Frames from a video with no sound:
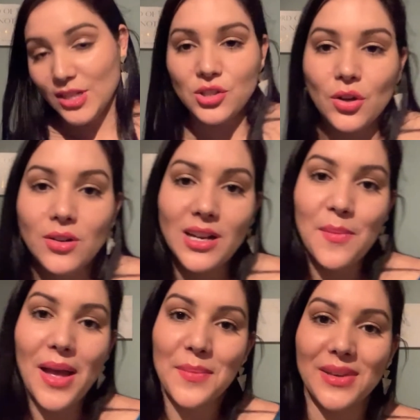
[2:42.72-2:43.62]
so don't
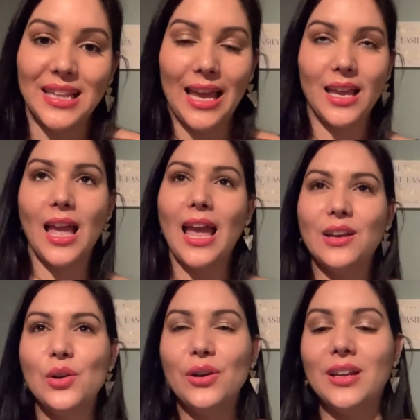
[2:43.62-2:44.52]
come at me like, hey
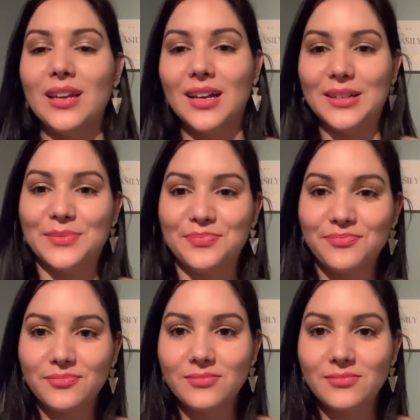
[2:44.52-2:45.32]
Nori, um